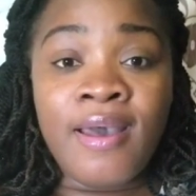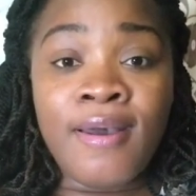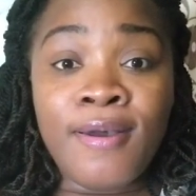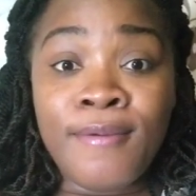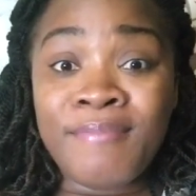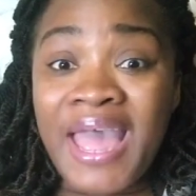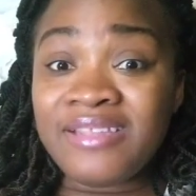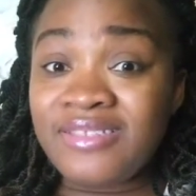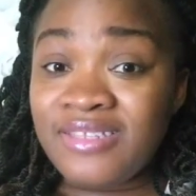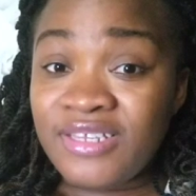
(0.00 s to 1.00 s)

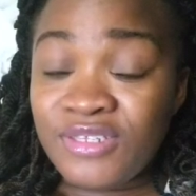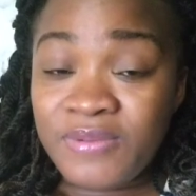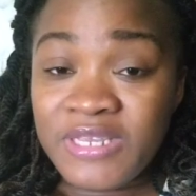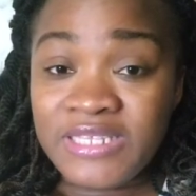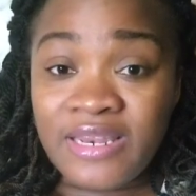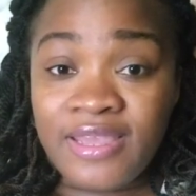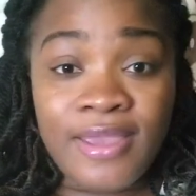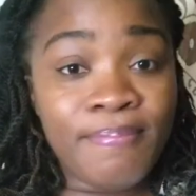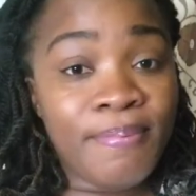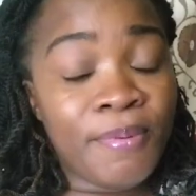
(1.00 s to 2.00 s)
At 6 weeks
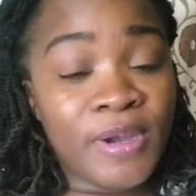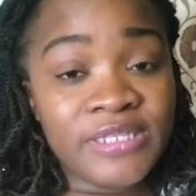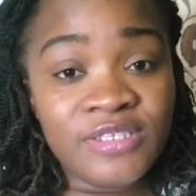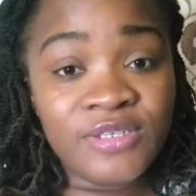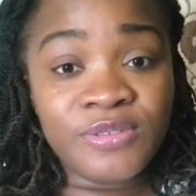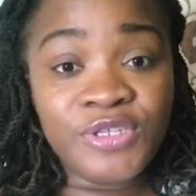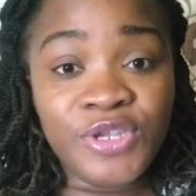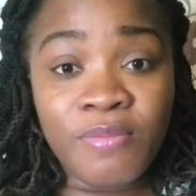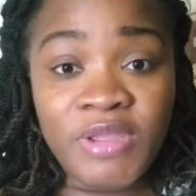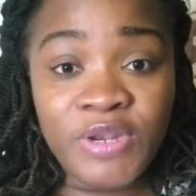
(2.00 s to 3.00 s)
clinic, point it out to
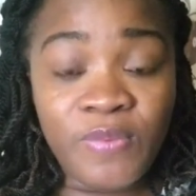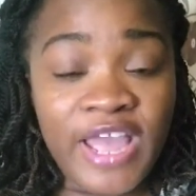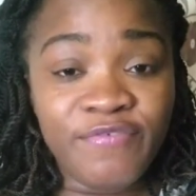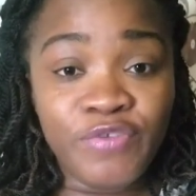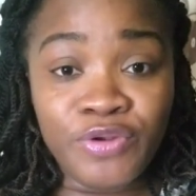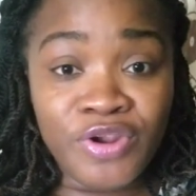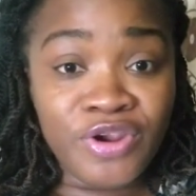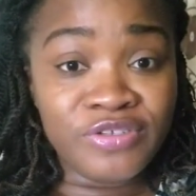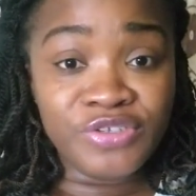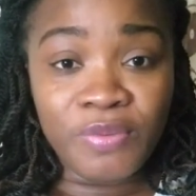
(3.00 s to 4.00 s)
your midwife, your
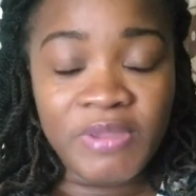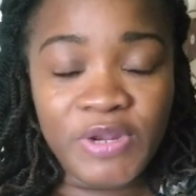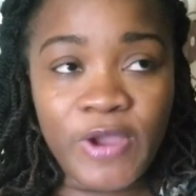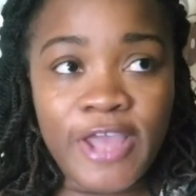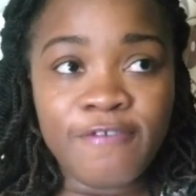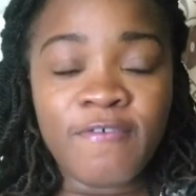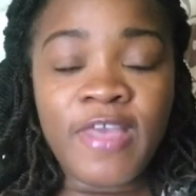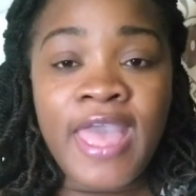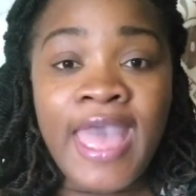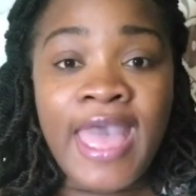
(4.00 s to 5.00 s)
nurse, your midwife,
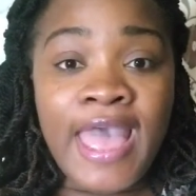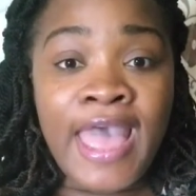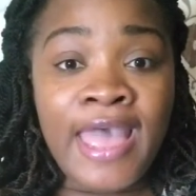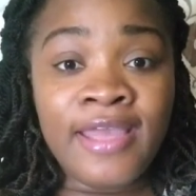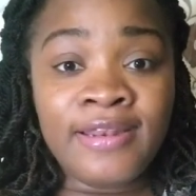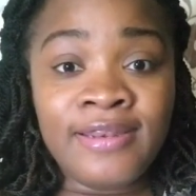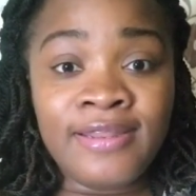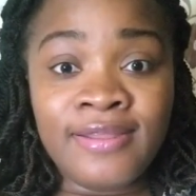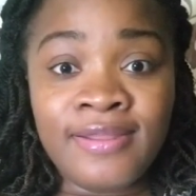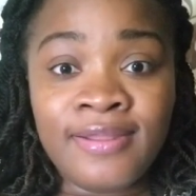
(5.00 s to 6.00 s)
and
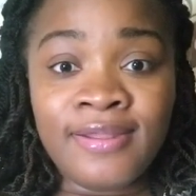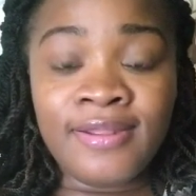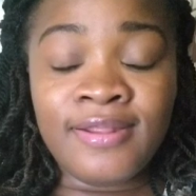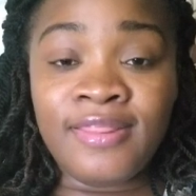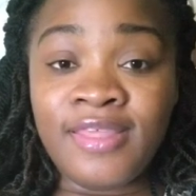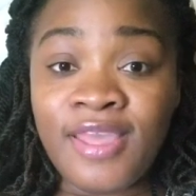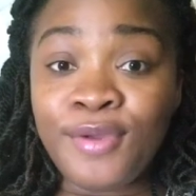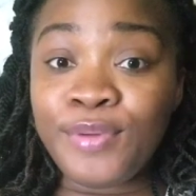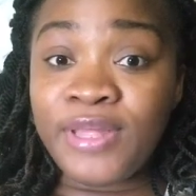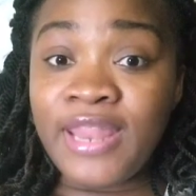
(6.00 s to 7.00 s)

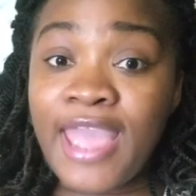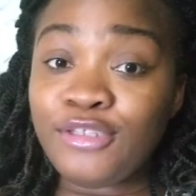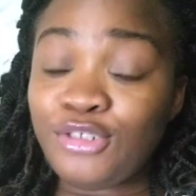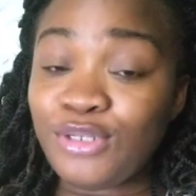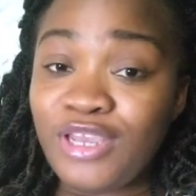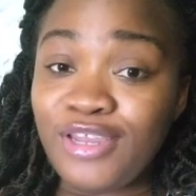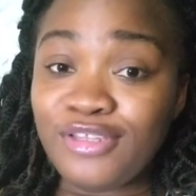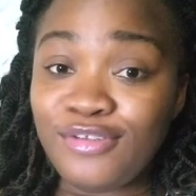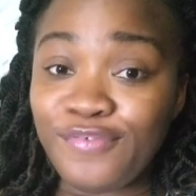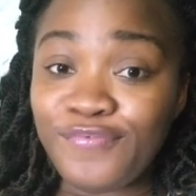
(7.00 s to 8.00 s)
they will
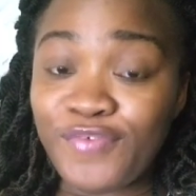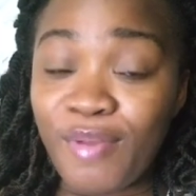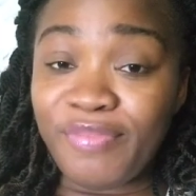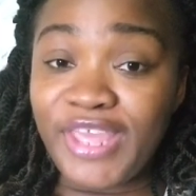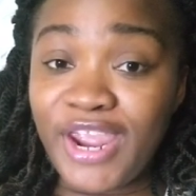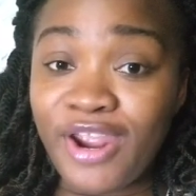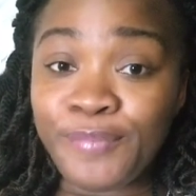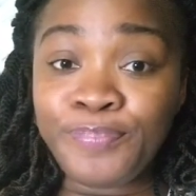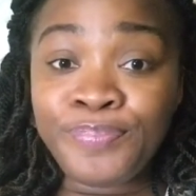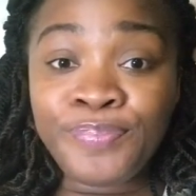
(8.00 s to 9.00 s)
educate you from
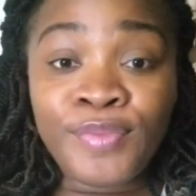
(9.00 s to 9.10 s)
there.